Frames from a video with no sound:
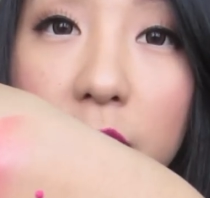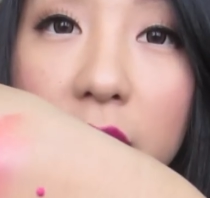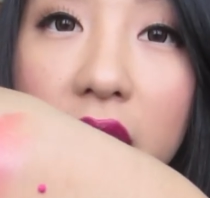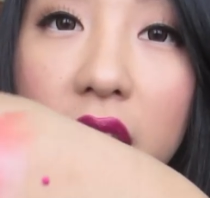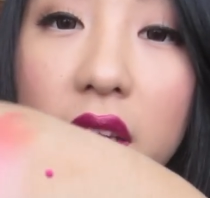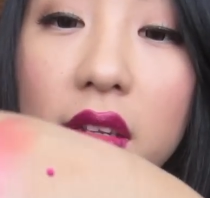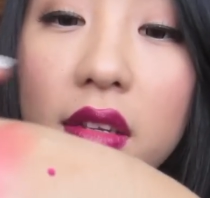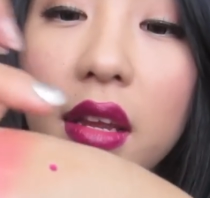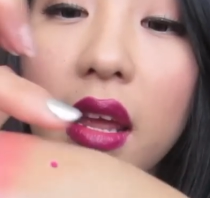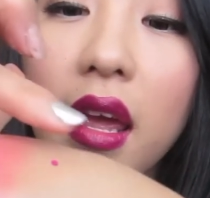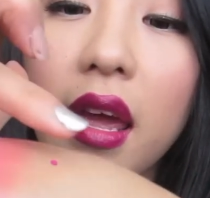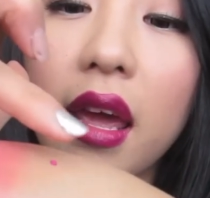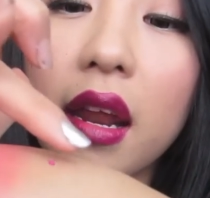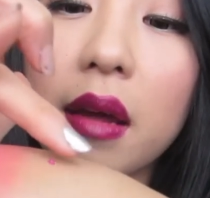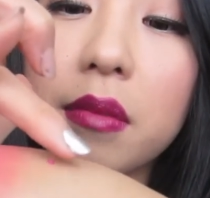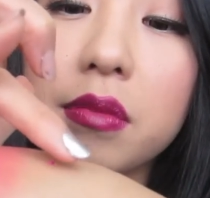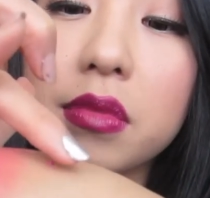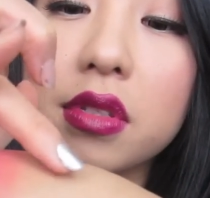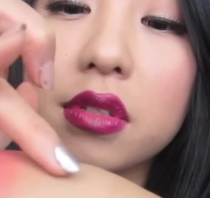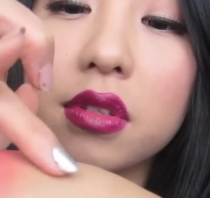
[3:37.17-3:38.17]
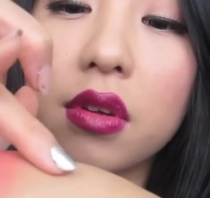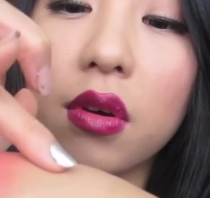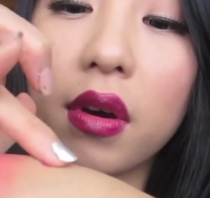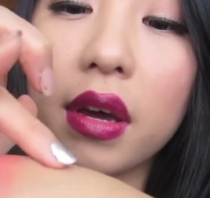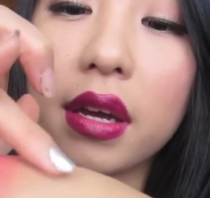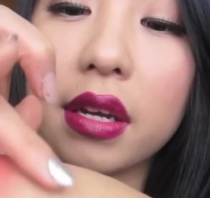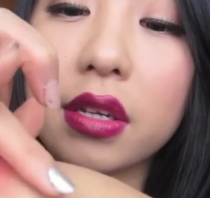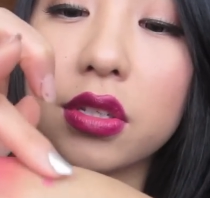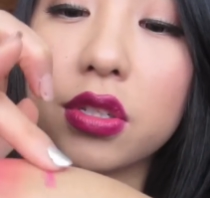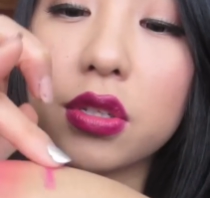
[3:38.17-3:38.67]
bit, and I'm just
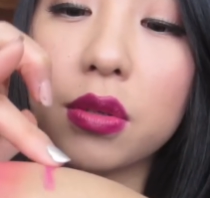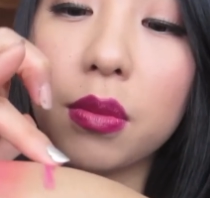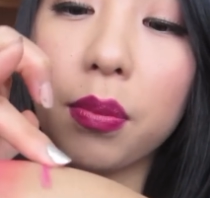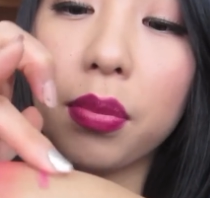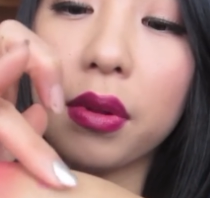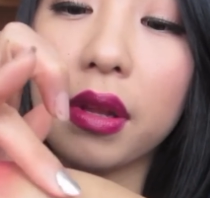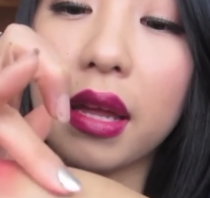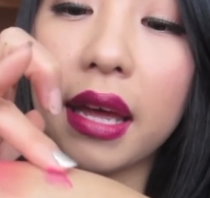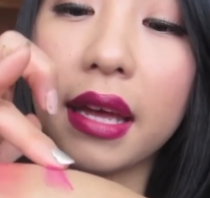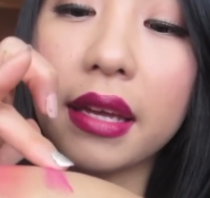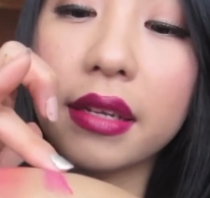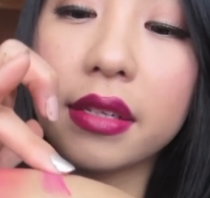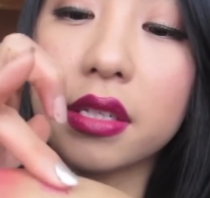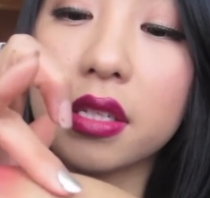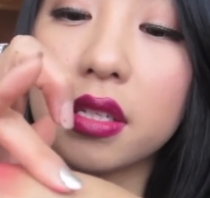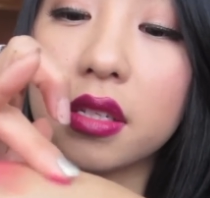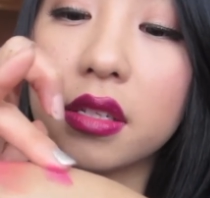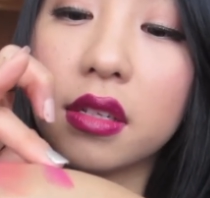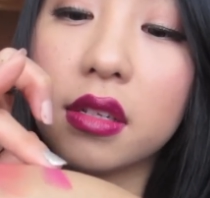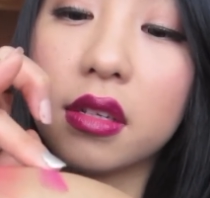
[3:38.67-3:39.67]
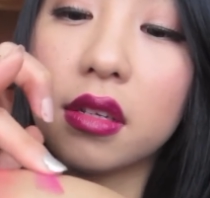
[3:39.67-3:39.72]
going to blend.